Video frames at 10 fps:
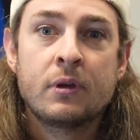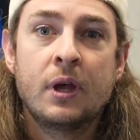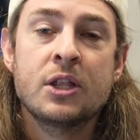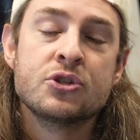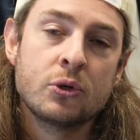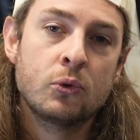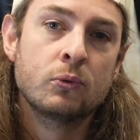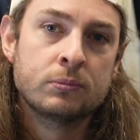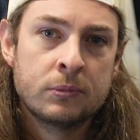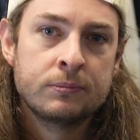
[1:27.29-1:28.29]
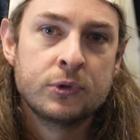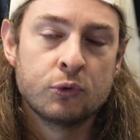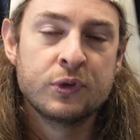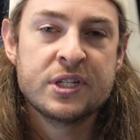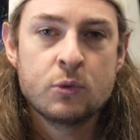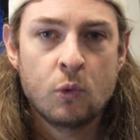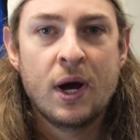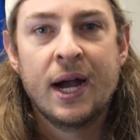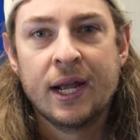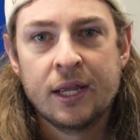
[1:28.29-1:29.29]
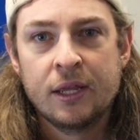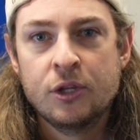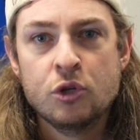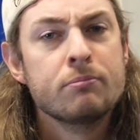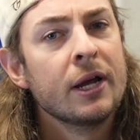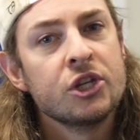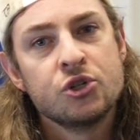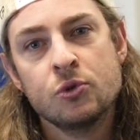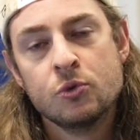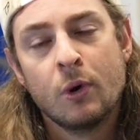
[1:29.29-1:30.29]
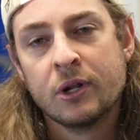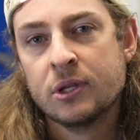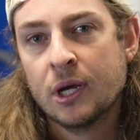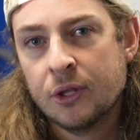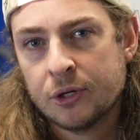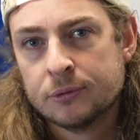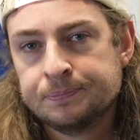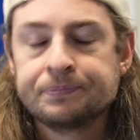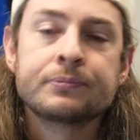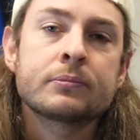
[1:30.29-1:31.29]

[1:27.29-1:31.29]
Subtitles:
And so the reason why you might choose one or the other,